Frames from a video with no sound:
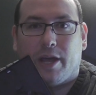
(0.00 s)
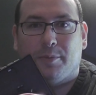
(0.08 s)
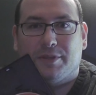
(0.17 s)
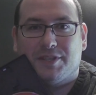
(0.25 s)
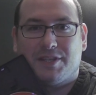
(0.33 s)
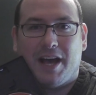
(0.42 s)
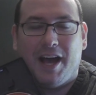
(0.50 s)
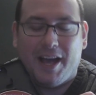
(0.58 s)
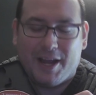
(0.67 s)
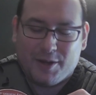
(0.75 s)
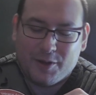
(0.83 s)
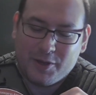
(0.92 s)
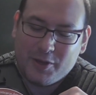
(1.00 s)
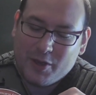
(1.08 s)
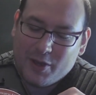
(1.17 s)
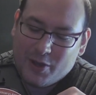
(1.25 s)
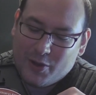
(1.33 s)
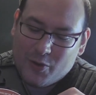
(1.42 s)
game inside
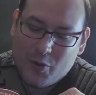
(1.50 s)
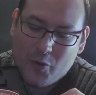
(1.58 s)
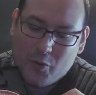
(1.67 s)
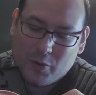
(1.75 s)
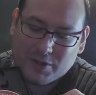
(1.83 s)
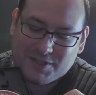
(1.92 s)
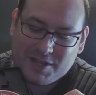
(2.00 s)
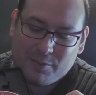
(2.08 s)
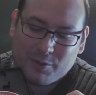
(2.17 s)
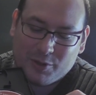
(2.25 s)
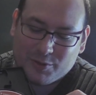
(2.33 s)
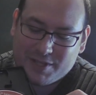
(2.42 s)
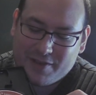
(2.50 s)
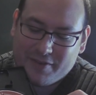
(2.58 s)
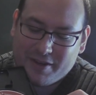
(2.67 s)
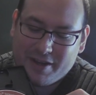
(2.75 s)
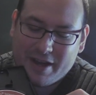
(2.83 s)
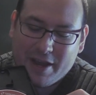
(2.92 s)
was
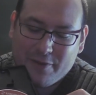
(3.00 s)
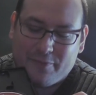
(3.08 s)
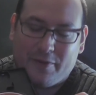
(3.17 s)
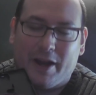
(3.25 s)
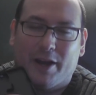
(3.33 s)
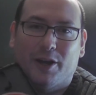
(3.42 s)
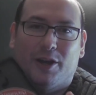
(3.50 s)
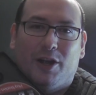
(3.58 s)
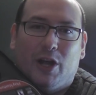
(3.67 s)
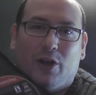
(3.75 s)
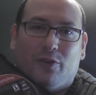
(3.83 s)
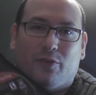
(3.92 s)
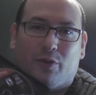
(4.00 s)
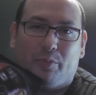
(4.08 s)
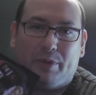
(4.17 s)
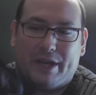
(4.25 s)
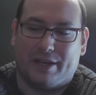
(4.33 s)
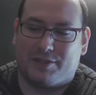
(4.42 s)
007 Nightfire for the
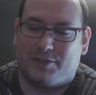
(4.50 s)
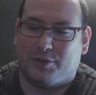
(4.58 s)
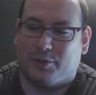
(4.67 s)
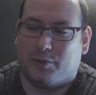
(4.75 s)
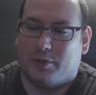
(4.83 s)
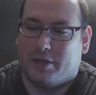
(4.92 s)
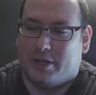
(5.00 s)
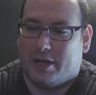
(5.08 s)
PS2.